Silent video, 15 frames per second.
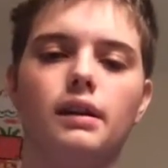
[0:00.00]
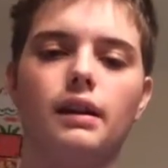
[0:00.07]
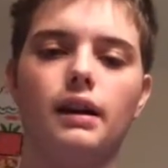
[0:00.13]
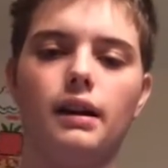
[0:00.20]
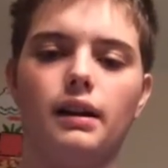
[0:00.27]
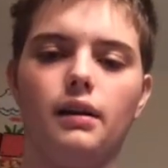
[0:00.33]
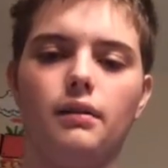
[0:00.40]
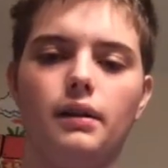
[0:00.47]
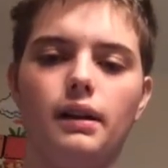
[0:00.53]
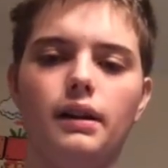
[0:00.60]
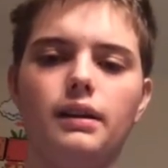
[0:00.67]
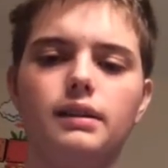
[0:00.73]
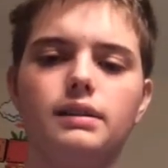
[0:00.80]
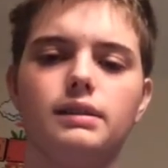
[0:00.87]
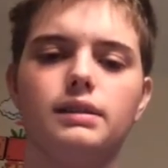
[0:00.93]

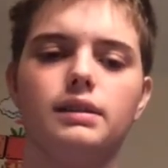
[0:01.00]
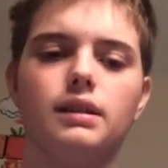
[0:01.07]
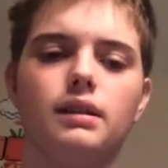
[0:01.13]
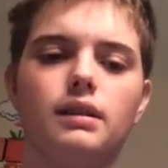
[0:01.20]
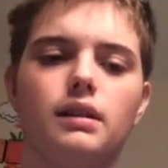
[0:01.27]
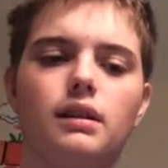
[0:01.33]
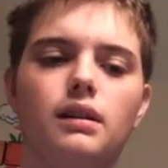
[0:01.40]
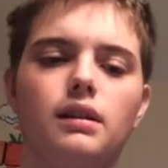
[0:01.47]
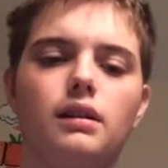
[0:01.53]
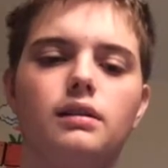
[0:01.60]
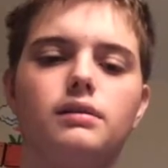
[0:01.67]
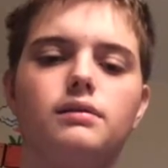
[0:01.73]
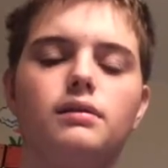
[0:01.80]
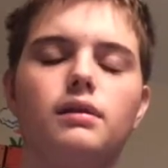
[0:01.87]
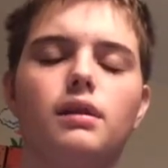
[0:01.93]
Anyways,
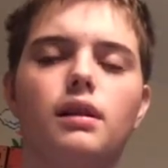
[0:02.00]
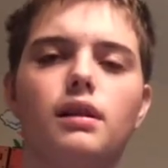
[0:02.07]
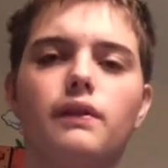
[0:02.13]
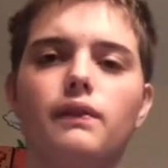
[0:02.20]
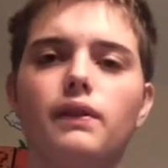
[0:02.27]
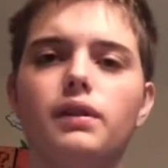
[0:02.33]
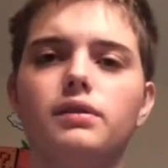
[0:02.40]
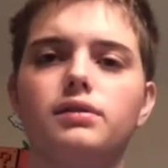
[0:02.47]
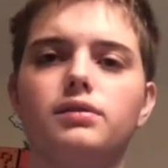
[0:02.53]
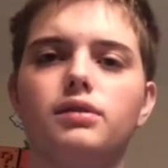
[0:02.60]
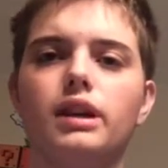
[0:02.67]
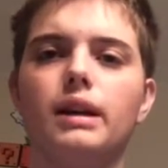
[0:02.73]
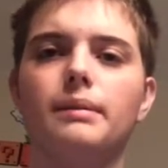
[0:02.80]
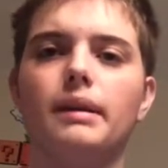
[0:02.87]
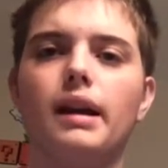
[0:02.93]
our first
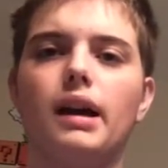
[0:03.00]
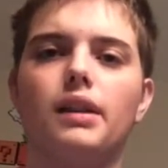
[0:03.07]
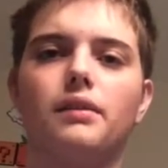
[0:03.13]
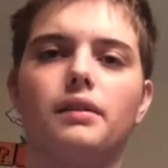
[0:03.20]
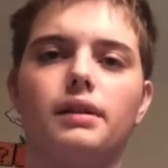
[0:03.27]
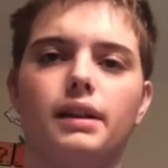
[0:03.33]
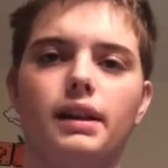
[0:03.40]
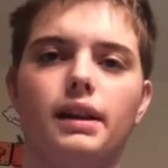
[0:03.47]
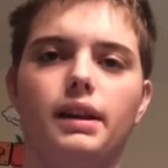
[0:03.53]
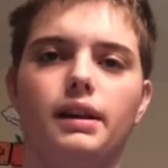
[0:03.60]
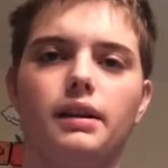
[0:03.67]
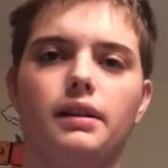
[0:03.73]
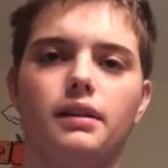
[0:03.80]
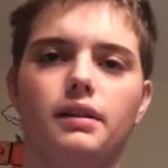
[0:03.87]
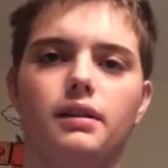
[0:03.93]
tribe gathering
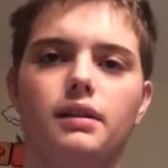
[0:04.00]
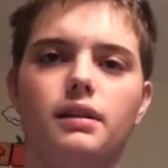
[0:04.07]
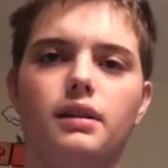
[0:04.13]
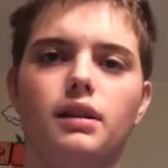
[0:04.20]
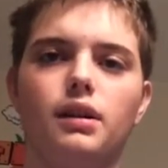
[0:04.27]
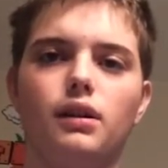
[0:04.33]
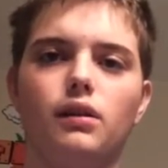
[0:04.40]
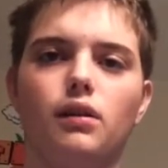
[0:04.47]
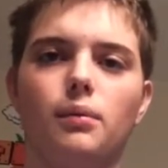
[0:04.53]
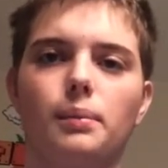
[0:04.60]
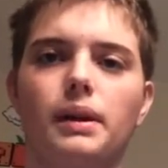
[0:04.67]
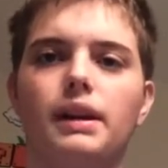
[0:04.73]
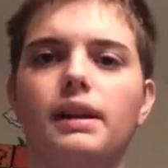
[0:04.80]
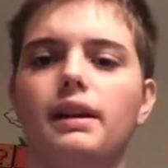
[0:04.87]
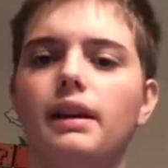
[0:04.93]
here will
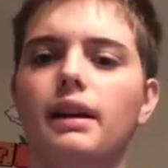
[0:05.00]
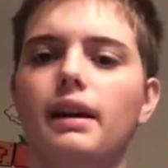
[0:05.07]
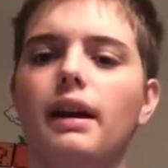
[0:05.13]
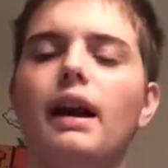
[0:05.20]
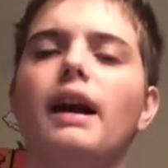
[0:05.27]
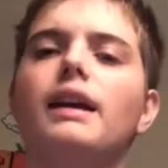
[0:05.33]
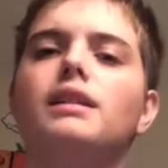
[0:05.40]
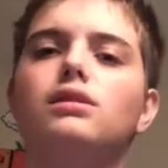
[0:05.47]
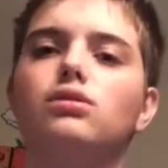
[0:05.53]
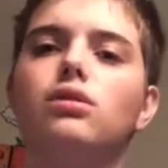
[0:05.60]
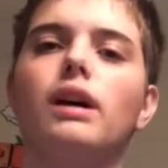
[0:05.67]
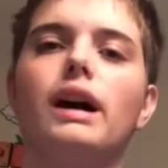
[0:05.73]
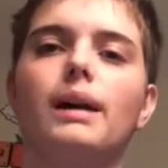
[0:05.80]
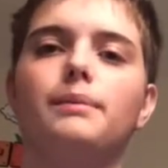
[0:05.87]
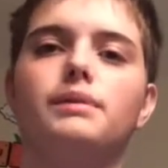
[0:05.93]
be a
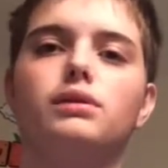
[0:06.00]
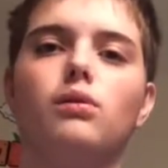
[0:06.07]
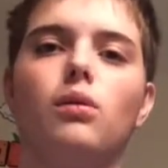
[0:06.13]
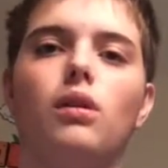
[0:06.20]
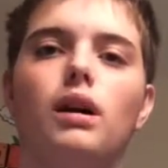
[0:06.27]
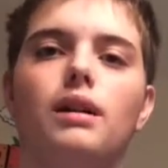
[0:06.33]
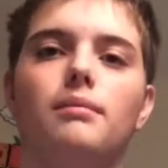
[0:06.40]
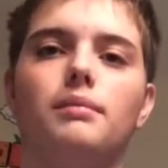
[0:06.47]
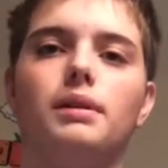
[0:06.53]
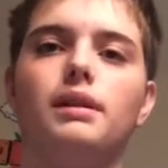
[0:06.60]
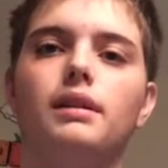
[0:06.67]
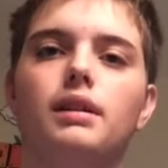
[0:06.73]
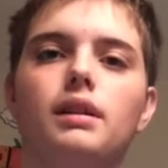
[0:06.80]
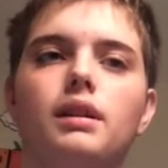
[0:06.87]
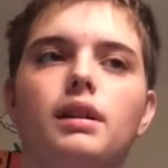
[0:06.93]
tribe swap.
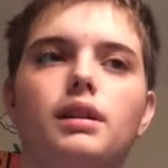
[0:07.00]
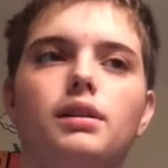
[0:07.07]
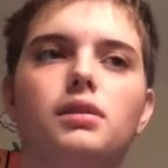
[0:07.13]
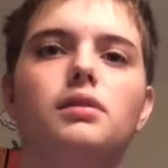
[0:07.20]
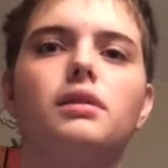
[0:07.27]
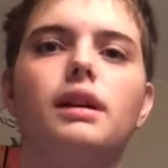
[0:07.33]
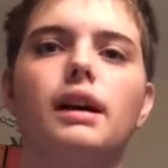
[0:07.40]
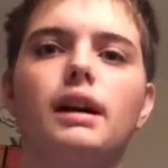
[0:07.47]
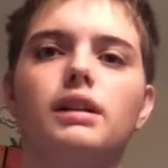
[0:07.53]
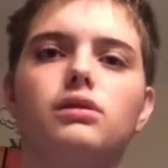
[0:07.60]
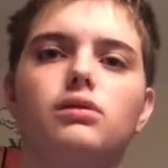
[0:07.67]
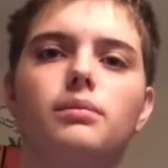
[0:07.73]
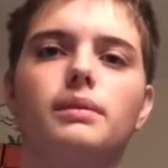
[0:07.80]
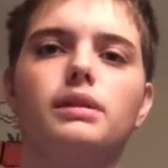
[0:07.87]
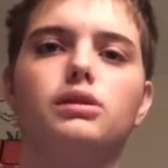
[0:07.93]
You guys
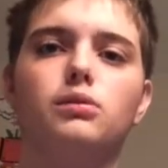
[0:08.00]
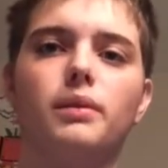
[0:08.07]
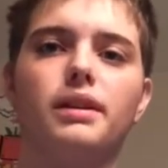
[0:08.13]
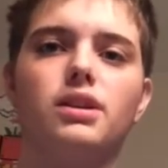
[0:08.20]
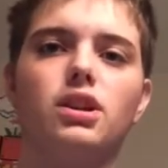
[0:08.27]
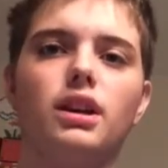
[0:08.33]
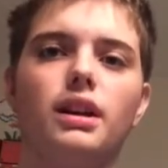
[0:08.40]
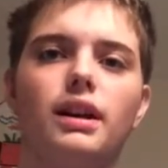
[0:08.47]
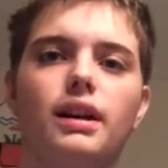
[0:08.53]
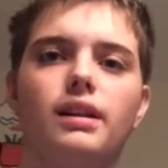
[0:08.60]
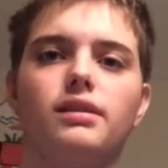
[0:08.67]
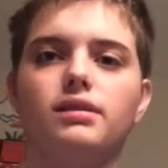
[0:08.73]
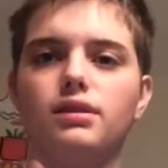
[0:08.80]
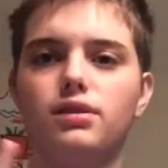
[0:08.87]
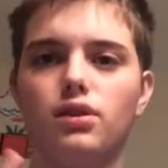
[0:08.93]
will be switching
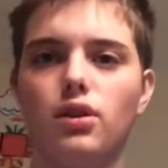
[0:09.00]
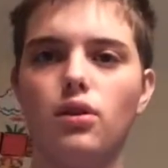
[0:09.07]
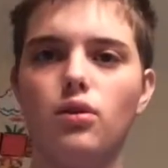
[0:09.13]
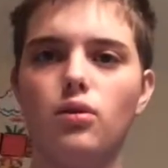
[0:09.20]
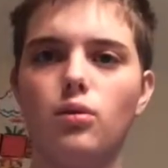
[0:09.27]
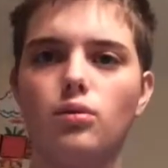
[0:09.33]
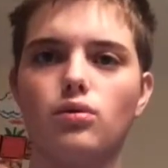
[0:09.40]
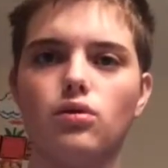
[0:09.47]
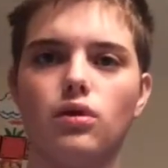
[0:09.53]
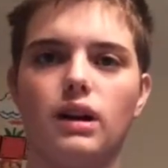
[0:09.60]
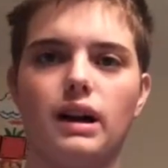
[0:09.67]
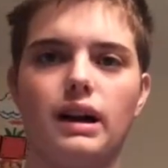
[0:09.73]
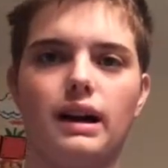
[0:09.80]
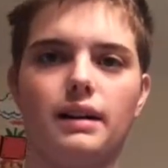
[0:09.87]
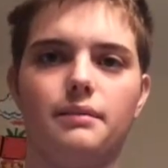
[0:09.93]
into 2
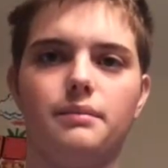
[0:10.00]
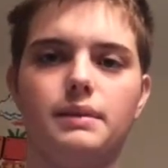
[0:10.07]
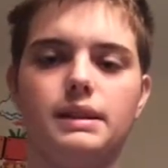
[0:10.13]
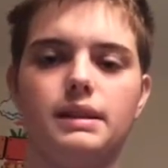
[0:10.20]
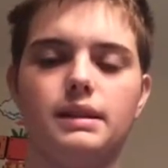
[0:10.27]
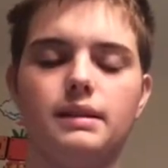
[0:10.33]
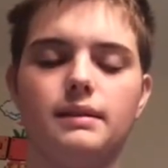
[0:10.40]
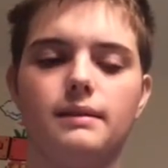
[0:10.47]
tribes.